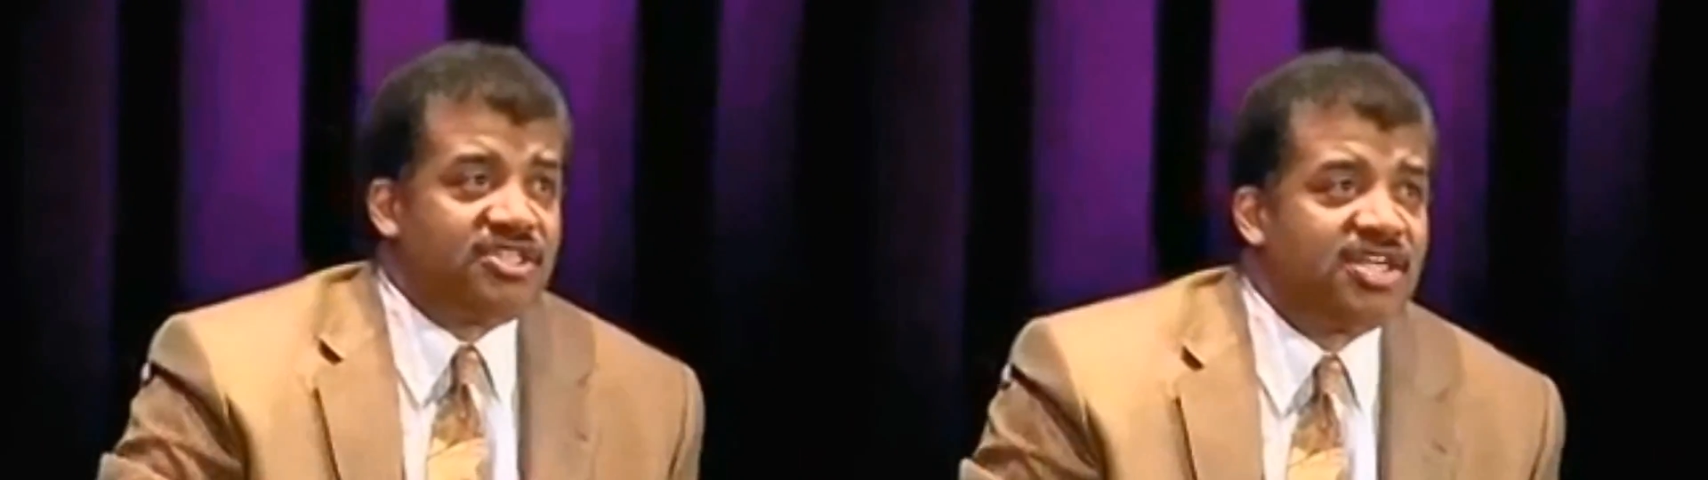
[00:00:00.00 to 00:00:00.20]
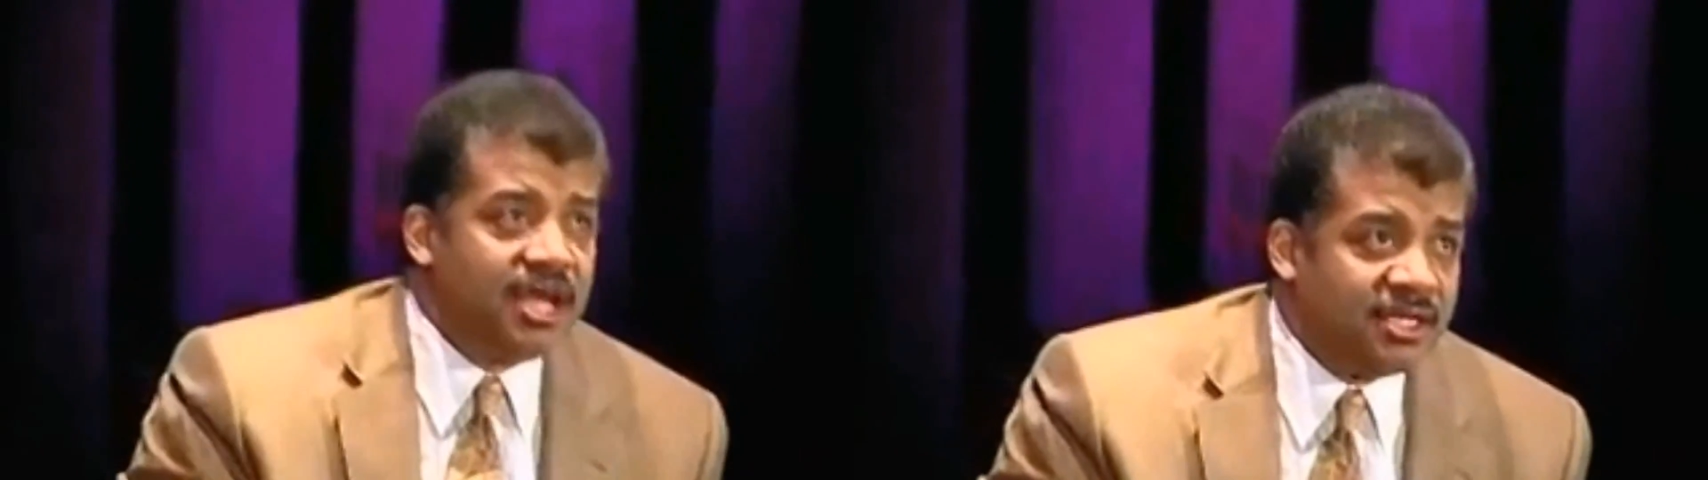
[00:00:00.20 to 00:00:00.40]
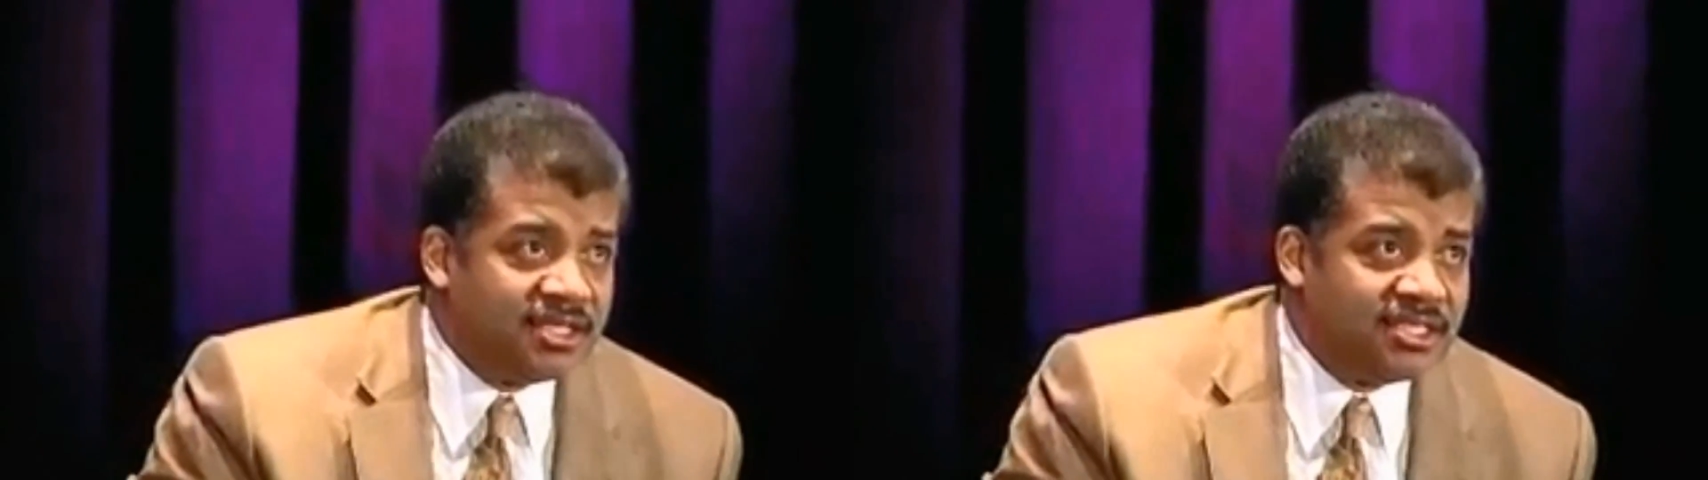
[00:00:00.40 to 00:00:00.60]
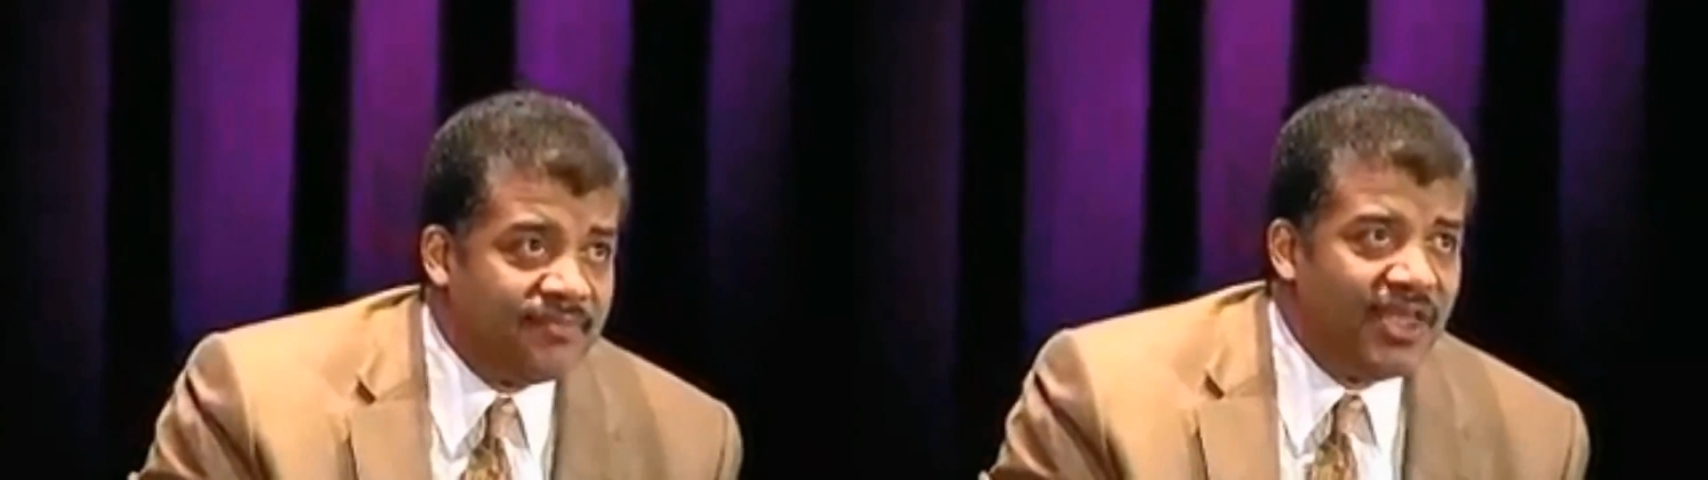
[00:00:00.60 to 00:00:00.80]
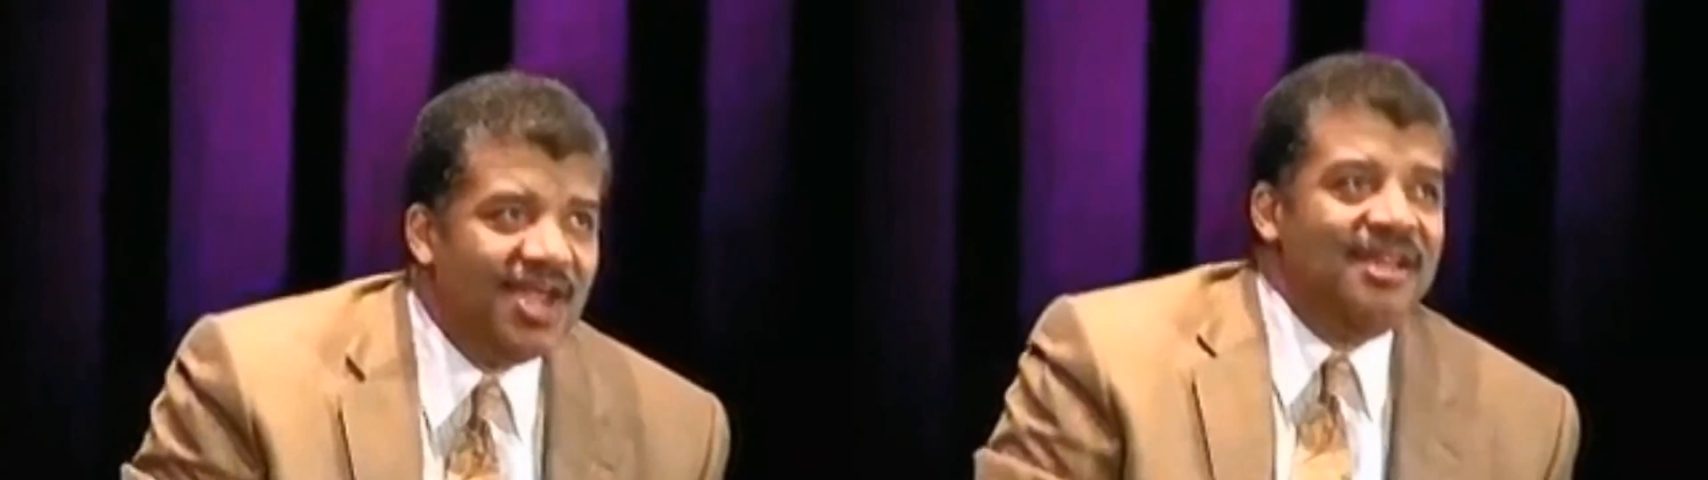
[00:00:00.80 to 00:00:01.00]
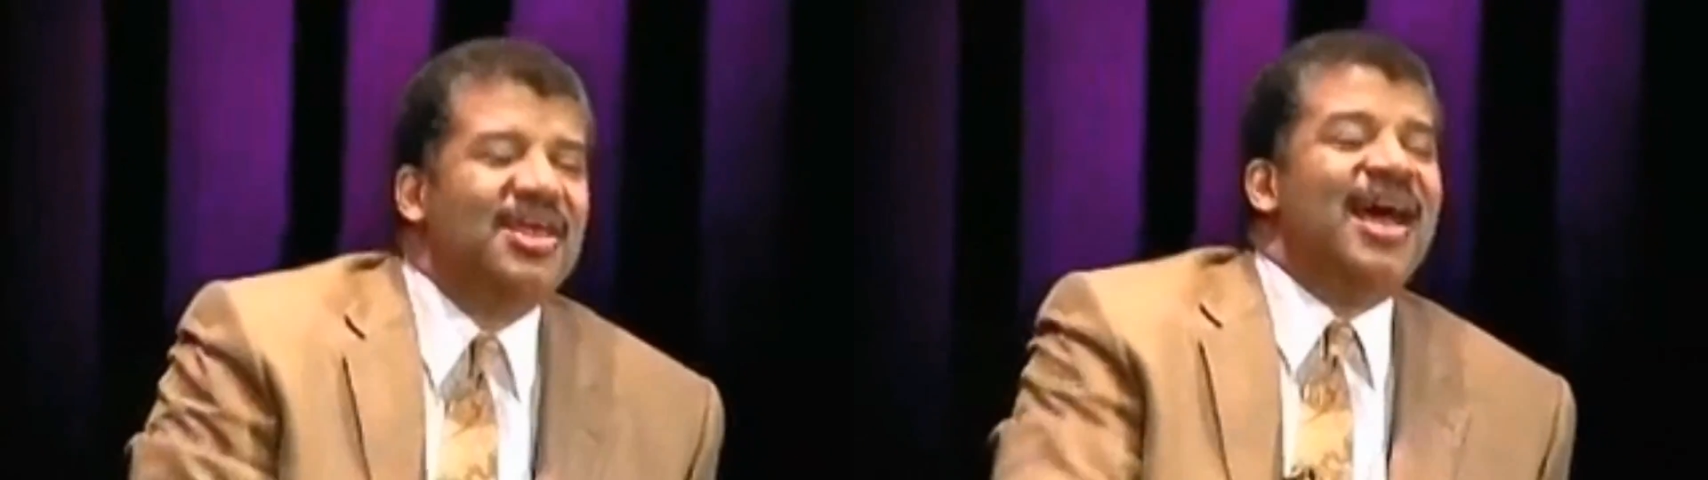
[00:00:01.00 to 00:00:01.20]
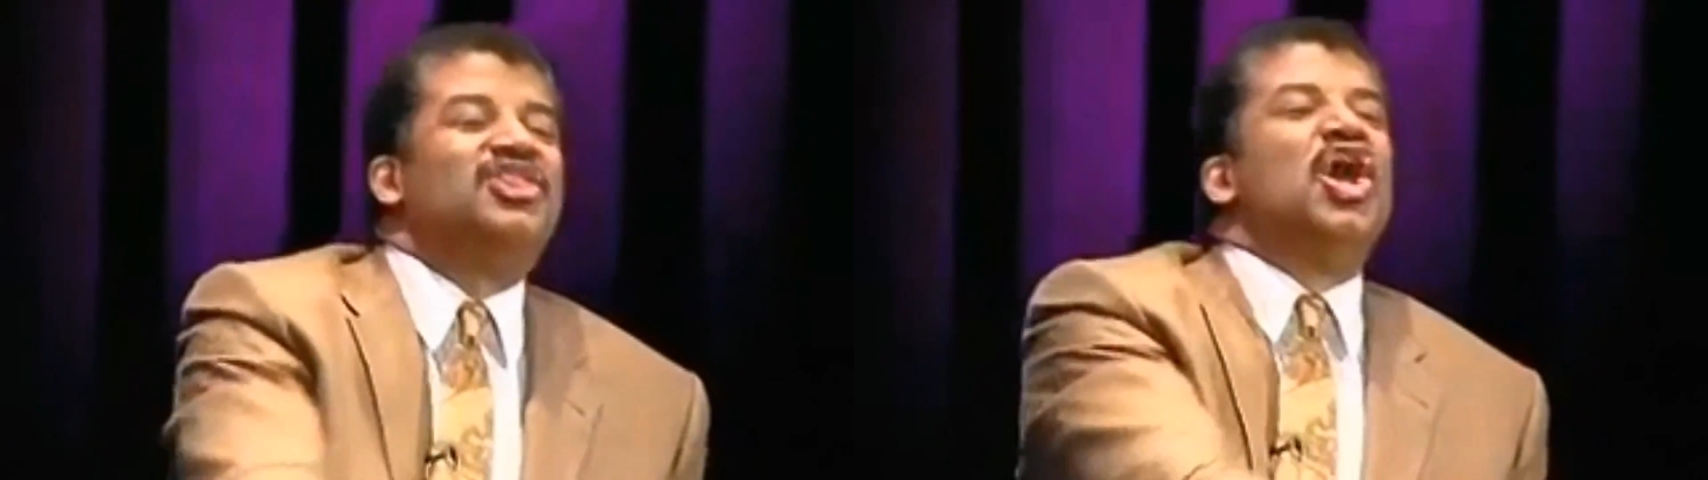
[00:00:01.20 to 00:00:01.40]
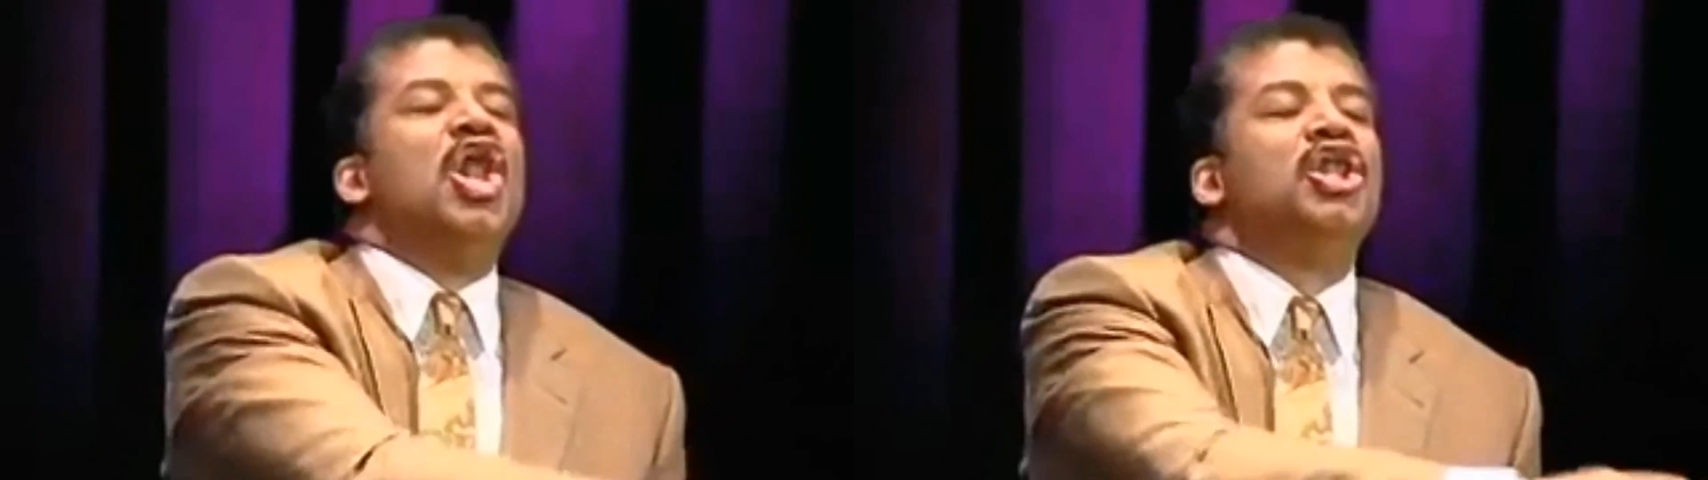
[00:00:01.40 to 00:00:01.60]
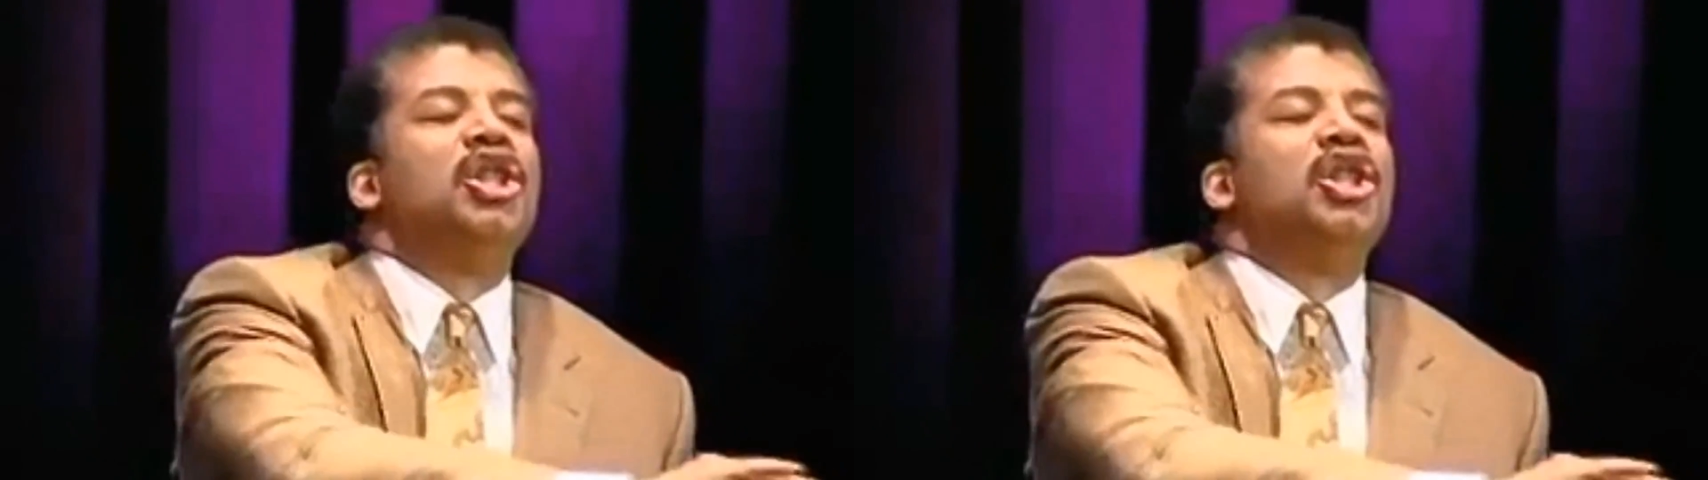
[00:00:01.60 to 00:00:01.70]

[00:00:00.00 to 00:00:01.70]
Catch our vapors,